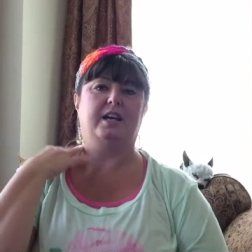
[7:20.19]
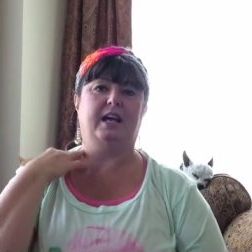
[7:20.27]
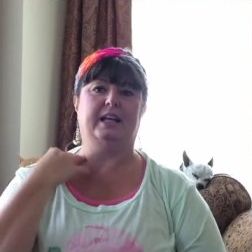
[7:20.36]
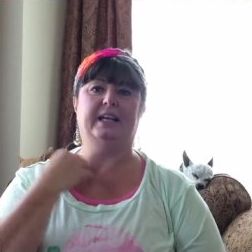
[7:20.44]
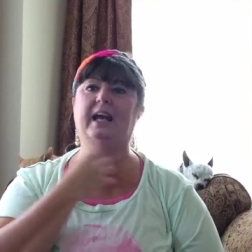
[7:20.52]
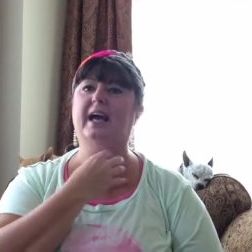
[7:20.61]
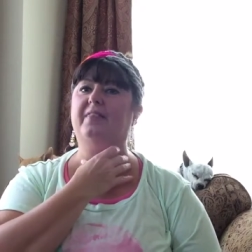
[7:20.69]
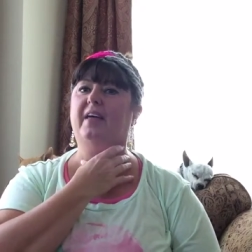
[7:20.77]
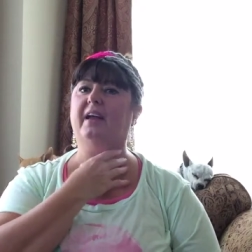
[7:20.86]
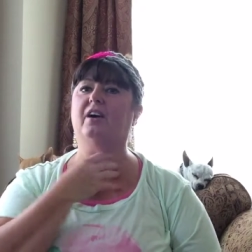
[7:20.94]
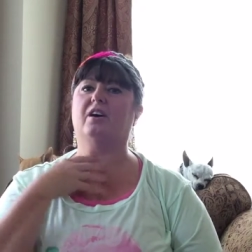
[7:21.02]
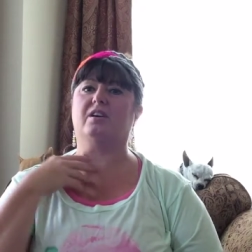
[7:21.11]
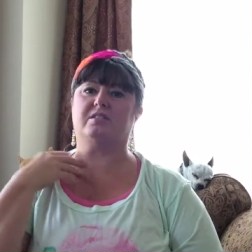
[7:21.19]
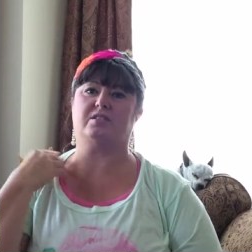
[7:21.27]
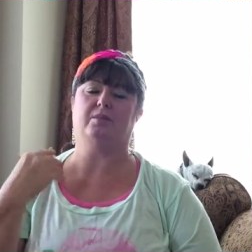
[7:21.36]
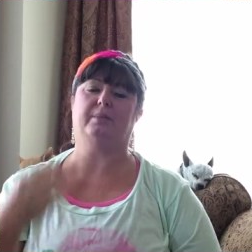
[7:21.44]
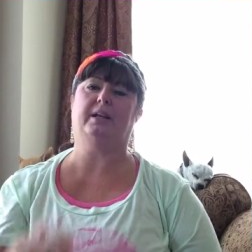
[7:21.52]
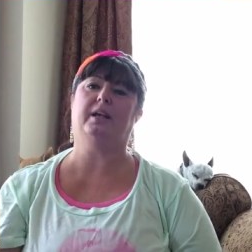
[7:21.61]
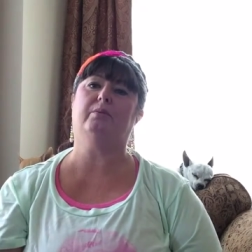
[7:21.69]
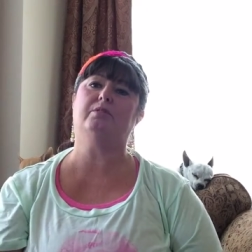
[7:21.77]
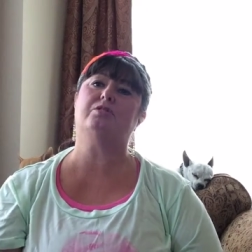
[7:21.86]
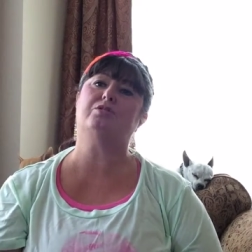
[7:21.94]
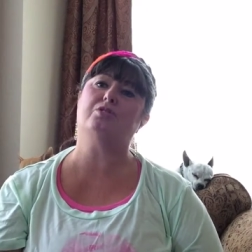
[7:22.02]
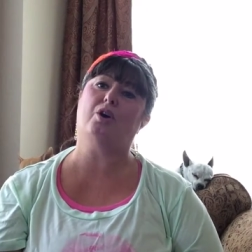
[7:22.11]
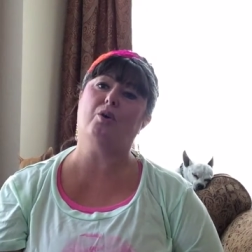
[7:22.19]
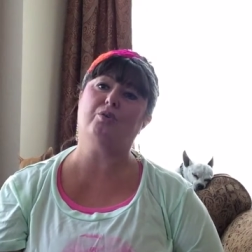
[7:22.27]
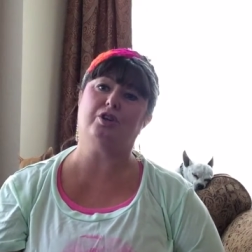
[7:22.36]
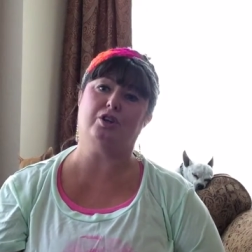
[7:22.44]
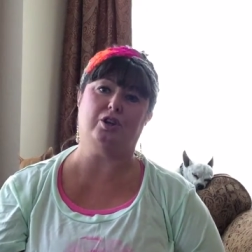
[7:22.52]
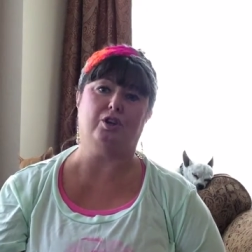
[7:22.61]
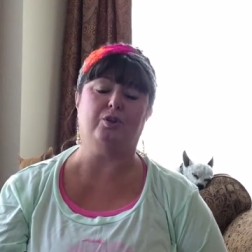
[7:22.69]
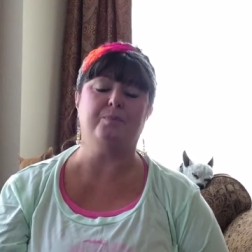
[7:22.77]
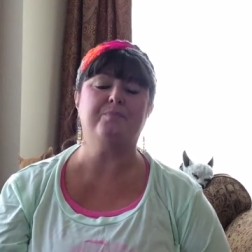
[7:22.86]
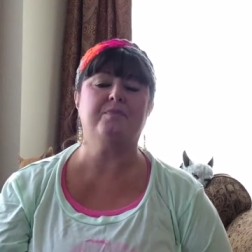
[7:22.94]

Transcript: And he had that also, but he was so cute.